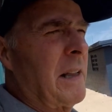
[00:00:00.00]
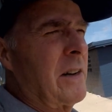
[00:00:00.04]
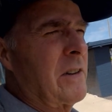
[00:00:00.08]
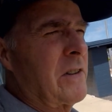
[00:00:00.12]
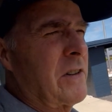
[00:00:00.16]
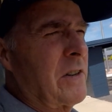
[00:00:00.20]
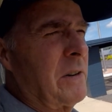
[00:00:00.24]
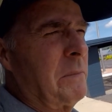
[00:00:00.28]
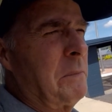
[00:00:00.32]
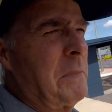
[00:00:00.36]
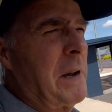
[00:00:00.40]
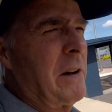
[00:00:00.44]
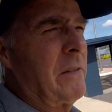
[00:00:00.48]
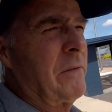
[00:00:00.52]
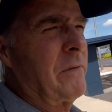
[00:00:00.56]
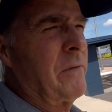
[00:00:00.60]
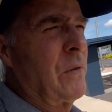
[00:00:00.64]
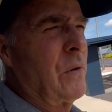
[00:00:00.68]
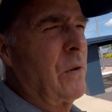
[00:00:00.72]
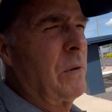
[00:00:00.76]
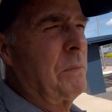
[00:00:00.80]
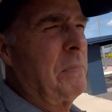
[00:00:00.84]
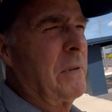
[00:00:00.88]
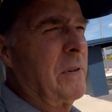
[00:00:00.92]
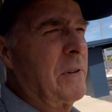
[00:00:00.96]
closer to about
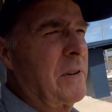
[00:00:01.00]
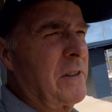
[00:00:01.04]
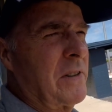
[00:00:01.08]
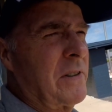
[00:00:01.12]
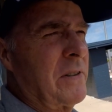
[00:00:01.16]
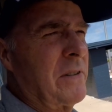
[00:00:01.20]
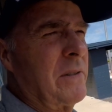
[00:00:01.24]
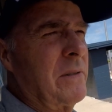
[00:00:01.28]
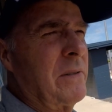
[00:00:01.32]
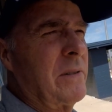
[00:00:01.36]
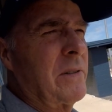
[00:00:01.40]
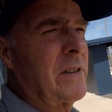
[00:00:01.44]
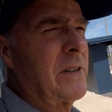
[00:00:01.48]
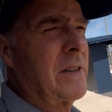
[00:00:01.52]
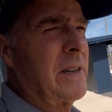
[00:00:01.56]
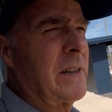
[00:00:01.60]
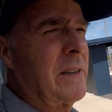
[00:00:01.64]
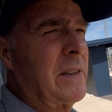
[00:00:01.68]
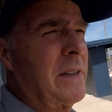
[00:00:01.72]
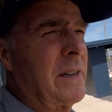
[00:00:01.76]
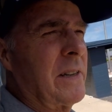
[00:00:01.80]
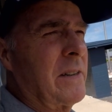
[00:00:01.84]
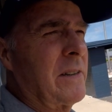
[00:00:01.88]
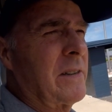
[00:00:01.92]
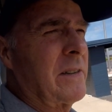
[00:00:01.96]
4.2 or
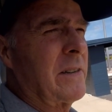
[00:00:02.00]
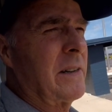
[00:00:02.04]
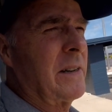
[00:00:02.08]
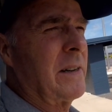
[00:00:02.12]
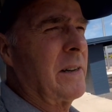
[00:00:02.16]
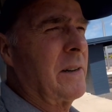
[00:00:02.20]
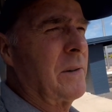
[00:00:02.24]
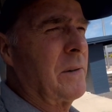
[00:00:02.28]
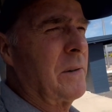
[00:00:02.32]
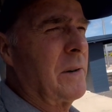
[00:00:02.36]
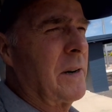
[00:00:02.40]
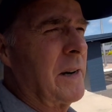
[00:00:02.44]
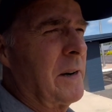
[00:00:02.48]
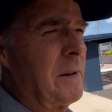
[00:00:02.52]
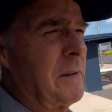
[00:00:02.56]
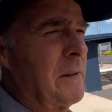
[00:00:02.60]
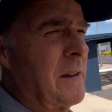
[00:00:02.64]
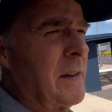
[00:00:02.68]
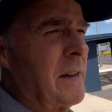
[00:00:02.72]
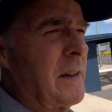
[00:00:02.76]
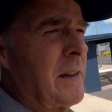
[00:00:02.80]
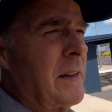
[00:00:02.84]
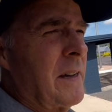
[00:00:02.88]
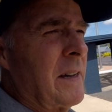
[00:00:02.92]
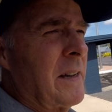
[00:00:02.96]
something. So. Uh,
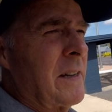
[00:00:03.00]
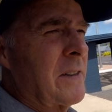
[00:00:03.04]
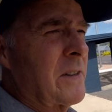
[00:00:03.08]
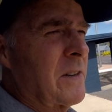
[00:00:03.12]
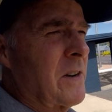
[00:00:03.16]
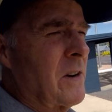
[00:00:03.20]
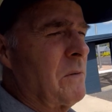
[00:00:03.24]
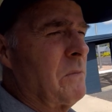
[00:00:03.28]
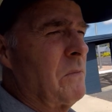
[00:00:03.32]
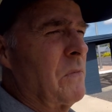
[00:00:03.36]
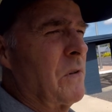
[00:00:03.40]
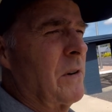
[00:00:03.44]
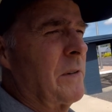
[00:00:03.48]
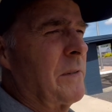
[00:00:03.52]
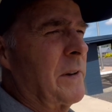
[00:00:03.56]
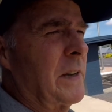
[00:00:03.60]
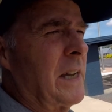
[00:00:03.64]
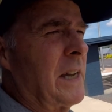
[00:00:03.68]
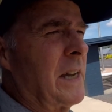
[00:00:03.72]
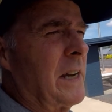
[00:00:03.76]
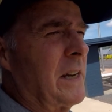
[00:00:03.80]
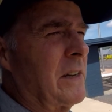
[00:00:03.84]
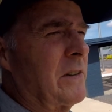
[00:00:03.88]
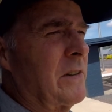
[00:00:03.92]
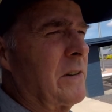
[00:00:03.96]
it's got more of a
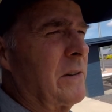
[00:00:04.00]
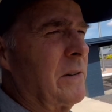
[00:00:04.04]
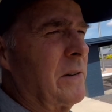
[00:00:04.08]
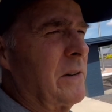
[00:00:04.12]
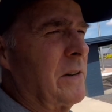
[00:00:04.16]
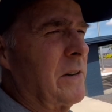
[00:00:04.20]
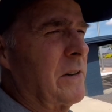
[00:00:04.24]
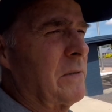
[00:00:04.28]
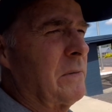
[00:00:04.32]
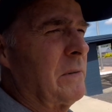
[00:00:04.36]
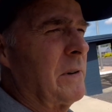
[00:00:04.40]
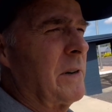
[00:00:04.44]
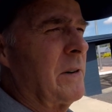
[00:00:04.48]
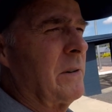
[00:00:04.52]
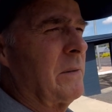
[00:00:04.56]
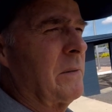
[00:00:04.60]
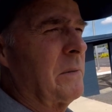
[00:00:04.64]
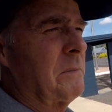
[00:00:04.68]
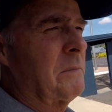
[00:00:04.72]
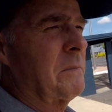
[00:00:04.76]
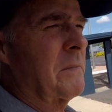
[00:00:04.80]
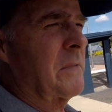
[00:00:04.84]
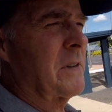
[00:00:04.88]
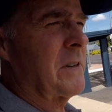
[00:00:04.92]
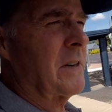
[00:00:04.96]
kick to it as well.
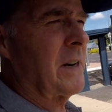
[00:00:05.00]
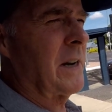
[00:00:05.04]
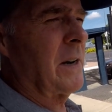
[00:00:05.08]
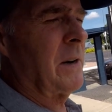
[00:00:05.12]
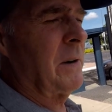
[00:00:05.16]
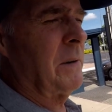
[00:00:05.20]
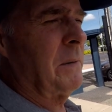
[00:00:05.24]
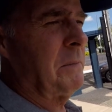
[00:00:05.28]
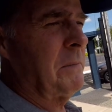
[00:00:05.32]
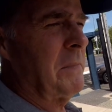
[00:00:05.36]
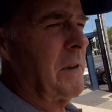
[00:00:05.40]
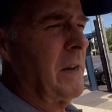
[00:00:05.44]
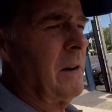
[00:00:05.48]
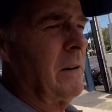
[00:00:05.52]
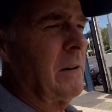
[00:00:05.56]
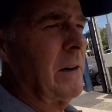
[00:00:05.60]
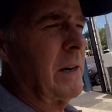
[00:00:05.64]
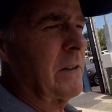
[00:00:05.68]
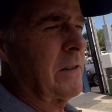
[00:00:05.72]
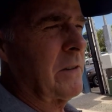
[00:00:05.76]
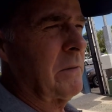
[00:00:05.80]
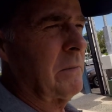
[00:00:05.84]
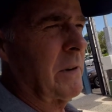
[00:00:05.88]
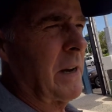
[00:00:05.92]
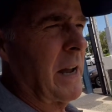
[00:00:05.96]
So yeah, I'll
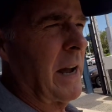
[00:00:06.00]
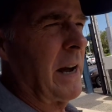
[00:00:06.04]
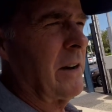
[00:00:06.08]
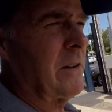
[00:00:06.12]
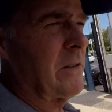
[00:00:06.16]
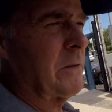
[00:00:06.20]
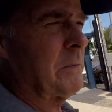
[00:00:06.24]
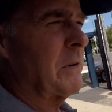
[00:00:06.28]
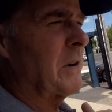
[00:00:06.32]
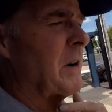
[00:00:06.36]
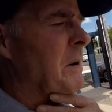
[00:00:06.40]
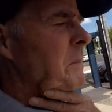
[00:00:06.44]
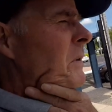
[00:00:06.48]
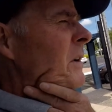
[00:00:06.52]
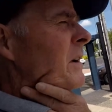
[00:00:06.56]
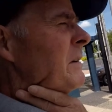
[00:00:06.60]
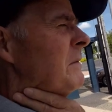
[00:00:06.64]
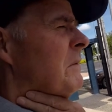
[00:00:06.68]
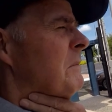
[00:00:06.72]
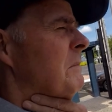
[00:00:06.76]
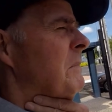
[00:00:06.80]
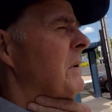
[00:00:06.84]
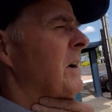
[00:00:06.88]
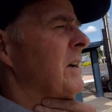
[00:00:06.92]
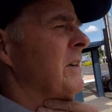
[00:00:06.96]
get some Carlsberg. I might
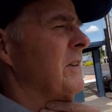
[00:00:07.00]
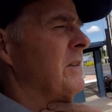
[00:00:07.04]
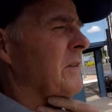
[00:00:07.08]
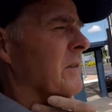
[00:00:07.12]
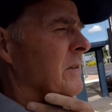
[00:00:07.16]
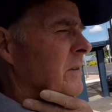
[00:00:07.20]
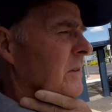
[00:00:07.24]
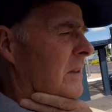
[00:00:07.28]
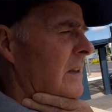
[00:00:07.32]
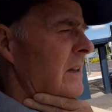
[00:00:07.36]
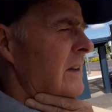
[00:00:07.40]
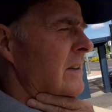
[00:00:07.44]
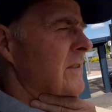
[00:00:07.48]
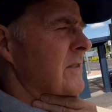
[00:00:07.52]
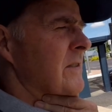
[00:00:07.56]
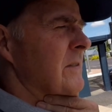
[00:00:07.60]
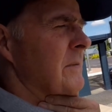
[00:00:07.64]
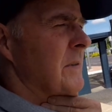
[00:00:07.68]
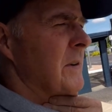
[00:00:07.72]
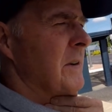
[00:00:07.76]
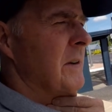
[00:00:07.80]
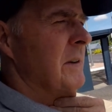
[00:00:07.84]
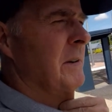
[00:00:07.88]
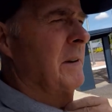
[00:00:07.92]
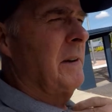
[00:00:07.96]
even buy two lots
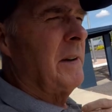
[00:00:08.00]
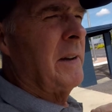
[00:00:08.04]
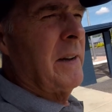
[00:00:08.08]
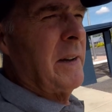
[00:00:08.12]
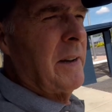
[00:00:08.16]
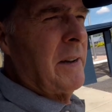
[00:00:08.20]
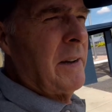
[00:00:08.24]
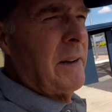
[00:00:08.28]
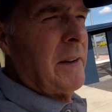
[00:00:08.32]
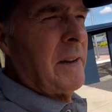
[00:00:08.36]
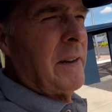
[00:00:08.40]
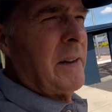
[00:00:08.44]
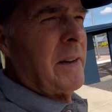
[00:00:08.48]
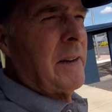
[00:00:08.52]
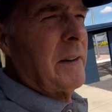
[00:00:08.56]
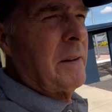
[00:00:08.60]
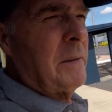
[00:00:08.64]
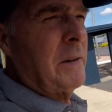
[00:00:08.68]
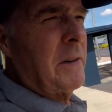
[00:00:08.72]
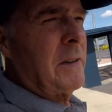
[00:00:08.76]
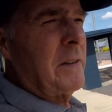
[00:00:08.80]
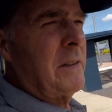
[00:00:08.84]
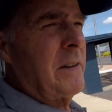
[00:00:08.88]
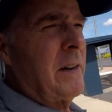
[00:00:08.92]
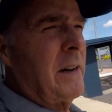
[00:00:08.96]
of it.
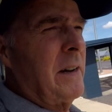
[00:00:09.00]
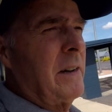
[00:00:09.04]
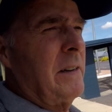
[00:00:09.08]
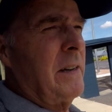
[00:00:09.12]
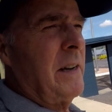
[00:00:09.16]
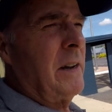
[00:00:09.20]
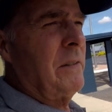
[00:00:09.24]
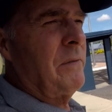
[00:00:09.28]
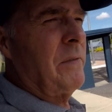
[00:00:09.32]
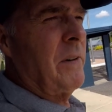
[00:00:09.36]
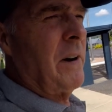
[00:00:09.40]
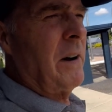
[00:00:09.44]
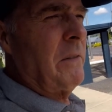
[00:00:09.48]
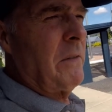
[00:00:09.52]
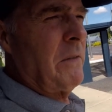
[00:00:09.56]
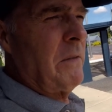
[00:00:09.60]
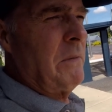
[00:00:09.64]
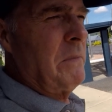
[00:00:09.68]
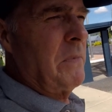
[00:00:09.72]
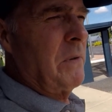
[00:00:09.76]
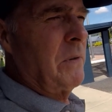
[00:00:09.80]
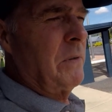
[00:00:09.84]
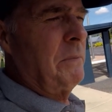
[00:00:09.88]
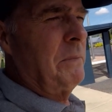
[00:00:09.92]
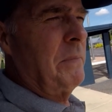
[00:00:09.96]
But uh, yeah, five
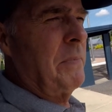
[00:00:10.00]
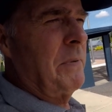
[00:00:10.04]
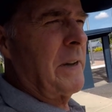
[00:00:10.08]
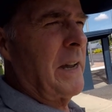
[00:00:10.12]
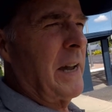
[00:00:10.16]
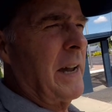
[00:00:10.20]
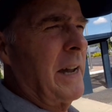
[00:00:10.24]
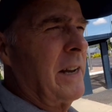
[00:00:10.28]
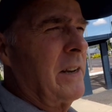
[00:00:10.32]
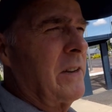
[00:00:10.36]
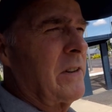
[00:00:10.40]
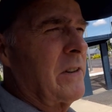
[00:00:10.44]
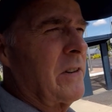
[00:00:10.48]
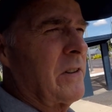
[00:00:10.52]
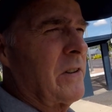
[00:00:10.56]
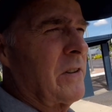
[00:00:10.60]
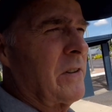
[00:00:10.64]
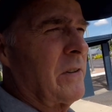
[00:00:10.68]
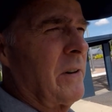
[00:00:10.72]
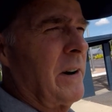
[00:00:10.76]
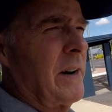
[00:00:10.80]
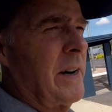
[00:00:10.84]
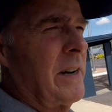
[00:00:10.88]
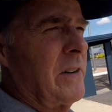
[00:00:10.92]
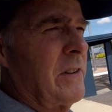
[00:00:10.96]
hundred mil cans are
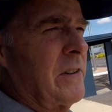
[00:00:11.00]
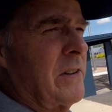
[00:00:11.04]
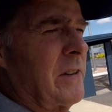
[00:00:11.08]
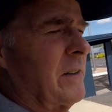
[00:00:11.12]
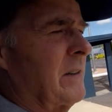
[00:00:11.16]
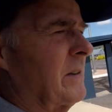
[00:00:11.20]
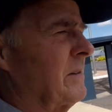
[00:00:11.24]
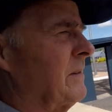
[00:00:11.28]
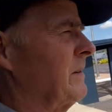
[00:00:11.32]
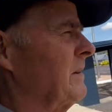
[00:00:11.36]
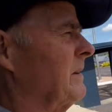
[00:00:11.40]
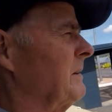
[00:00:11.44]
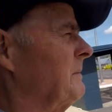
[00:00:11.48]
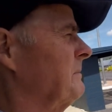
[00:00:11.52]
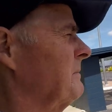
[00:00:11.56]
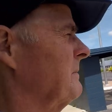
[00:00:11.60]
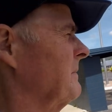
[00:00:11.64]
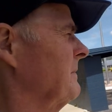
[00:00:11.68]
strange little